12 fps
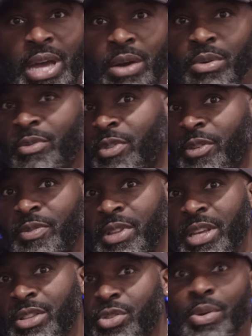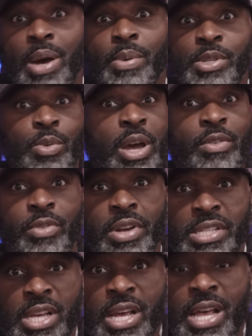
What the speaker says: hour and 50, 2 hours, whatever it is.